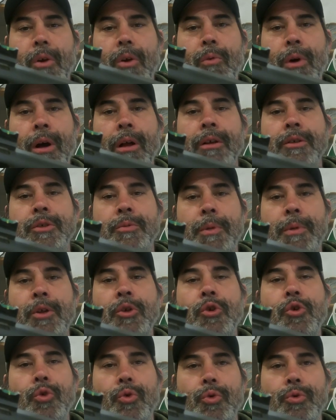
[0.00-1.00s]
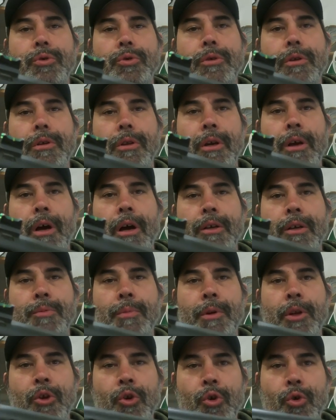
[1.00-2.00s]
well, it's been used. The gun has
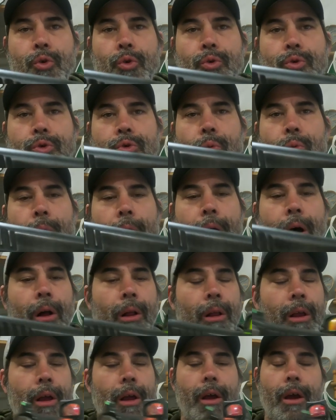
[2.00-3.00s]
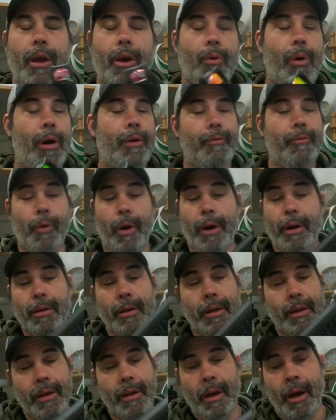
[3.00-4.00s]
been used well. Quite
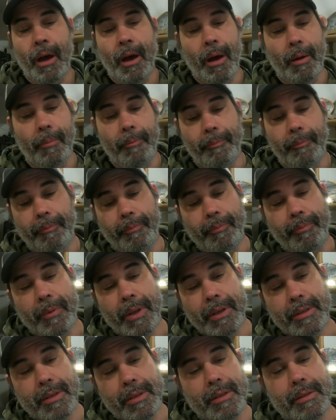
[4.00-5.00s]
frankly, this